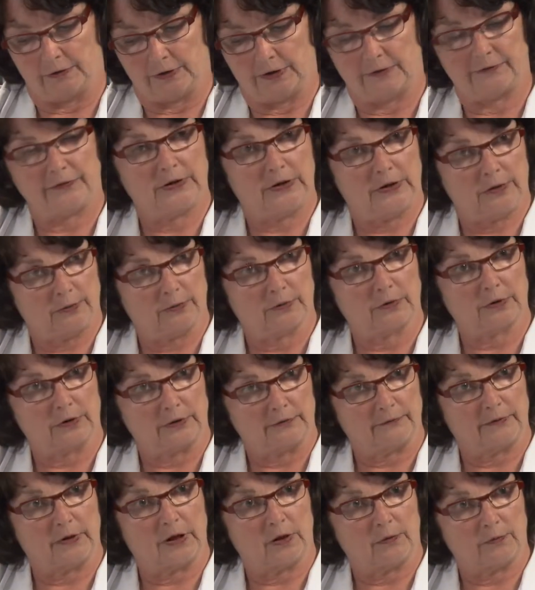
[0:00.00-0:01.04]
if he were
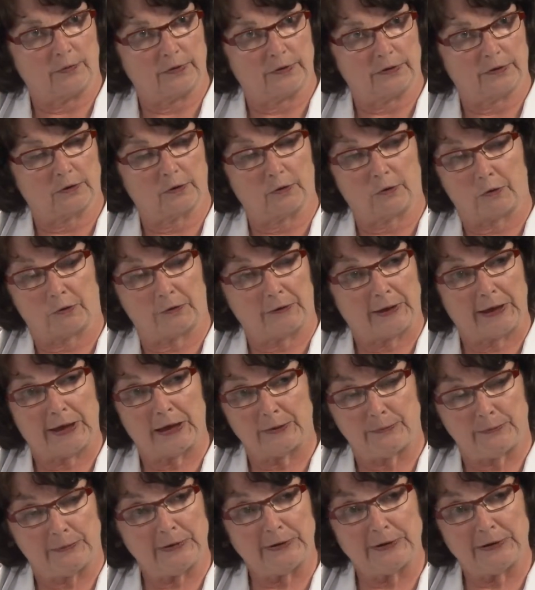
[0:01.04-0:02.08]
involved with her or
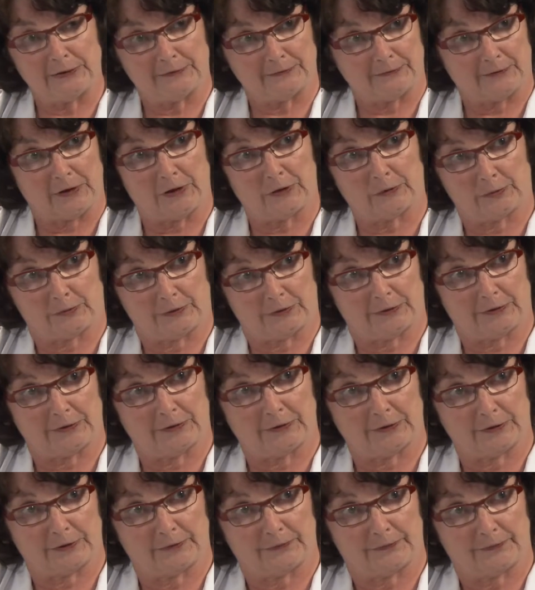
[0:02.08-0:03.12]
had been involved with
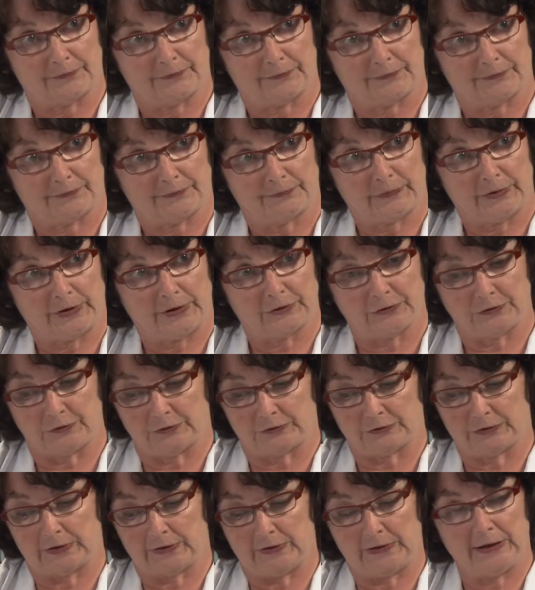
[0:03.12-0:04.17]
her. Because you
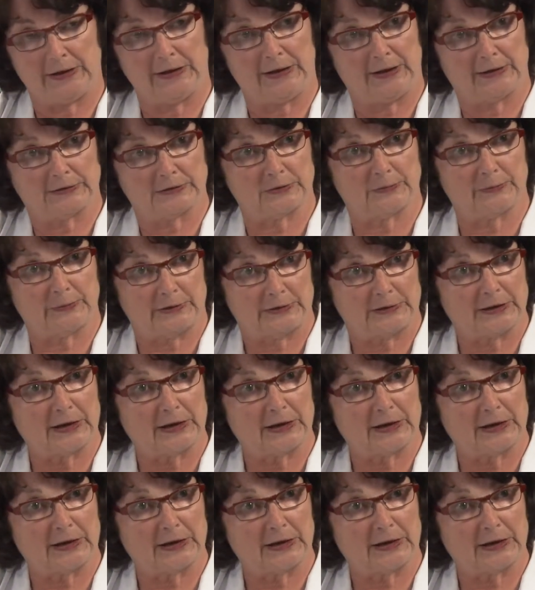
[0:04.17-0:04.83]
said that he hasn't been